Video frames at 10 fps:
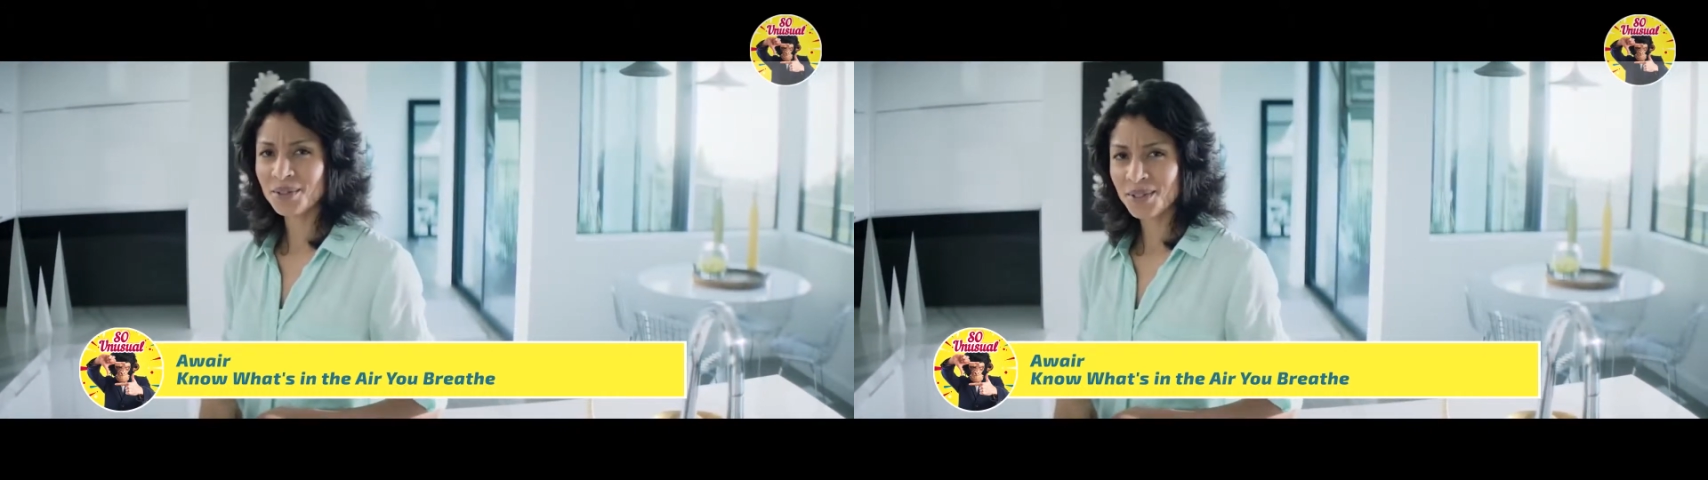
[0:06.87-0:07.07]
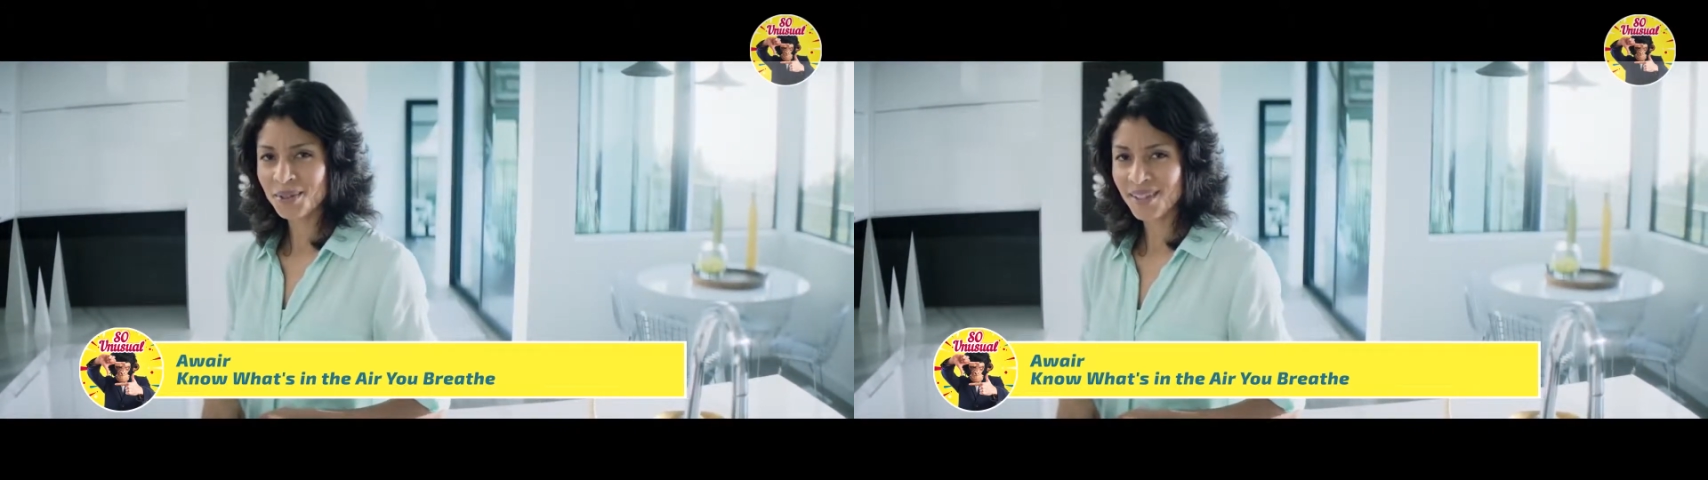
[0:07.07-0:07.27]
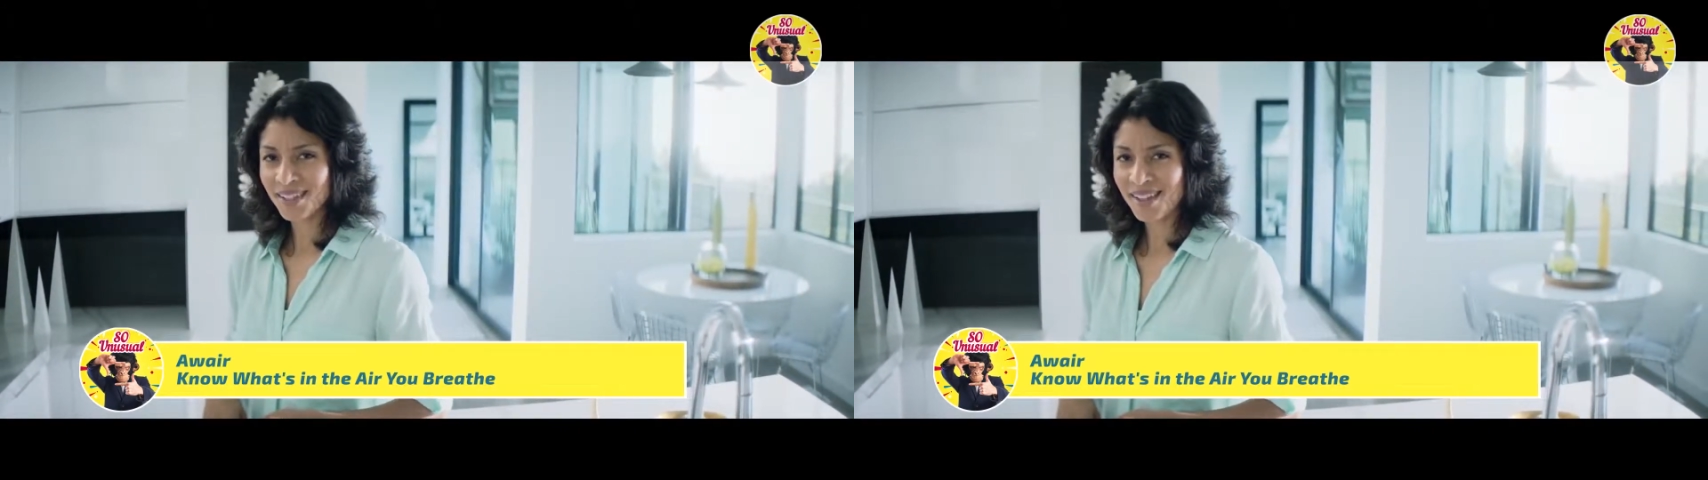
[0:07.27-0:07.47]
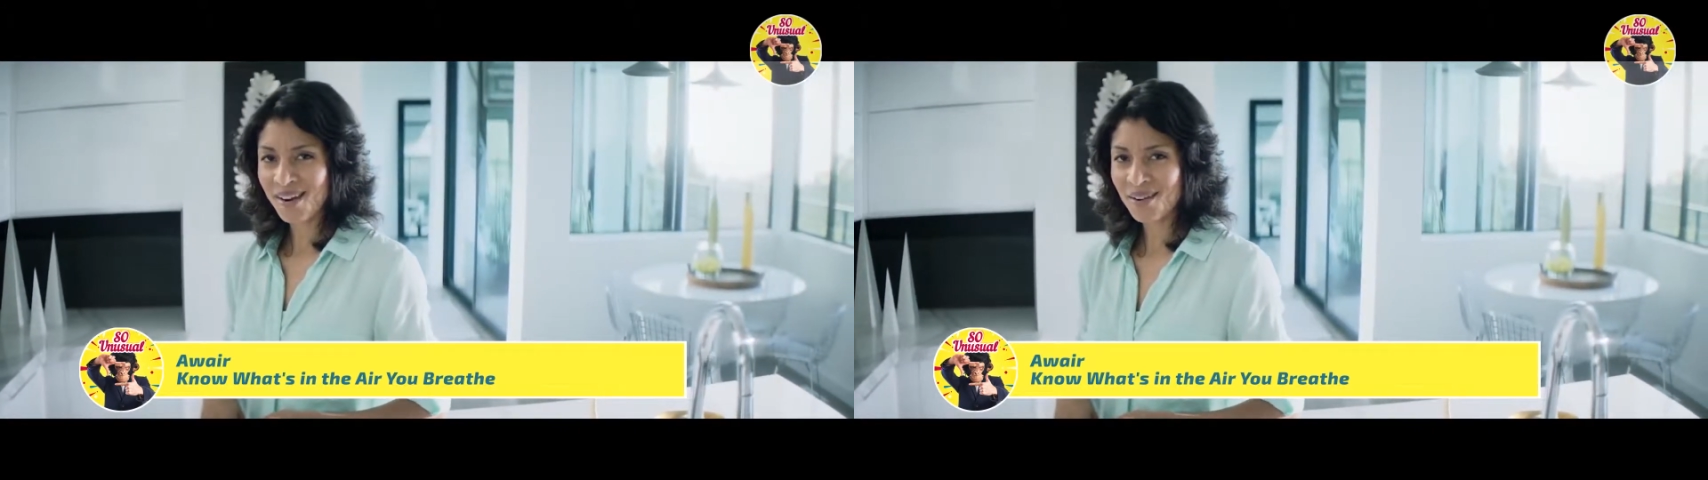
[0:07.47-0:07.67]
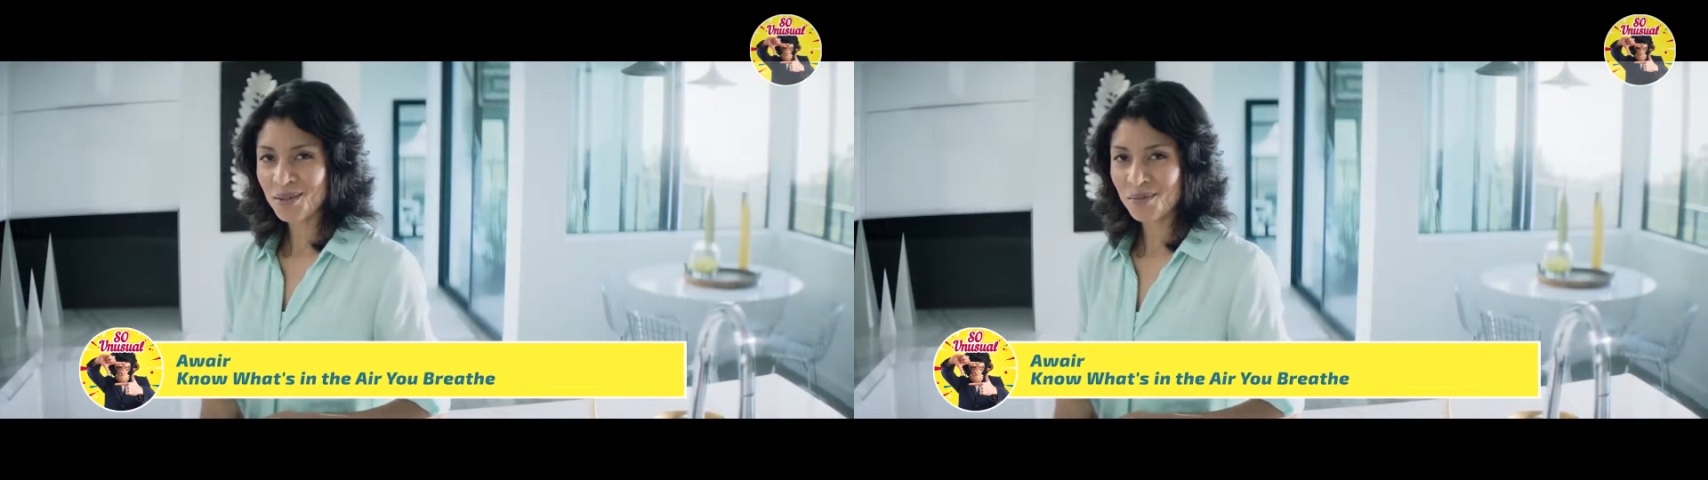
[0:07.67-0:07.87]
you know what's in the
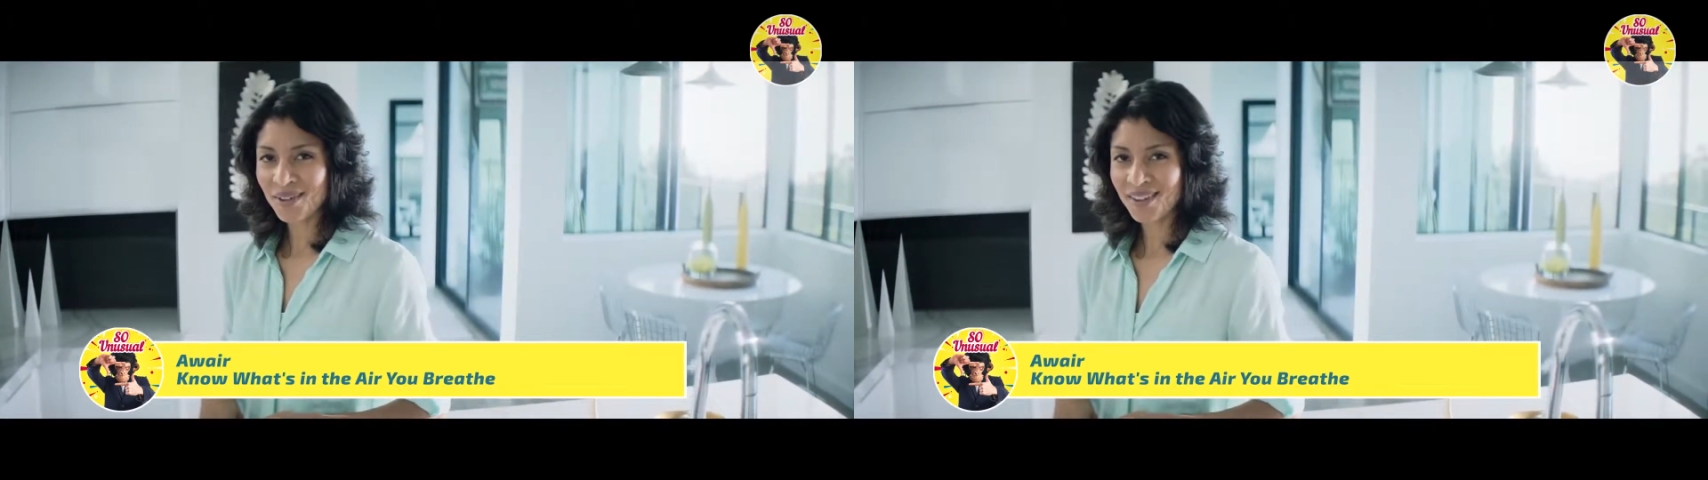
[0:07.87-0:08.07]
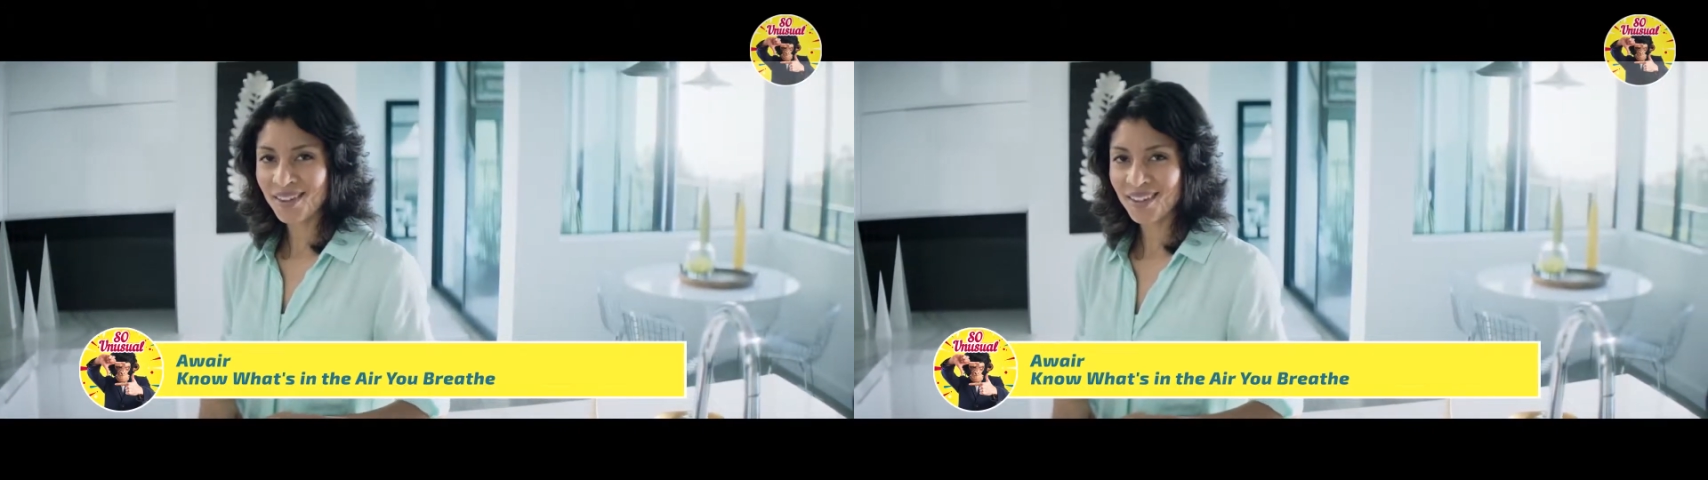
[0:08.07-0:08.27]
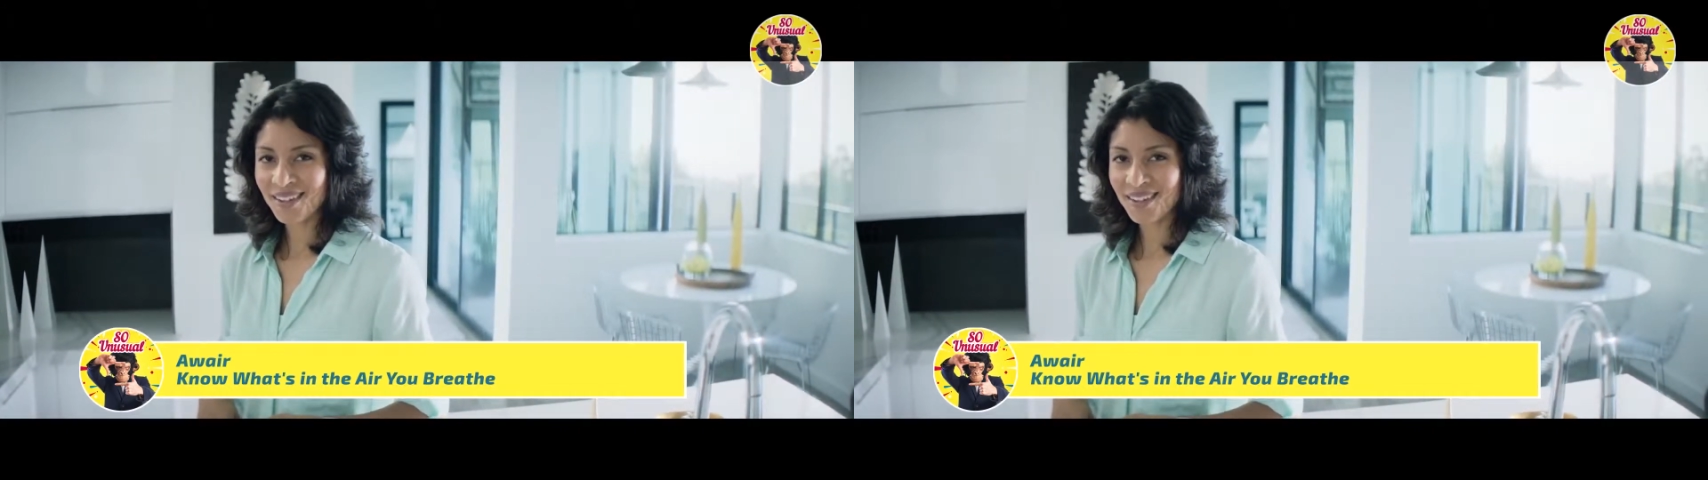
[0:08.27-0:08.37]
air you breathe?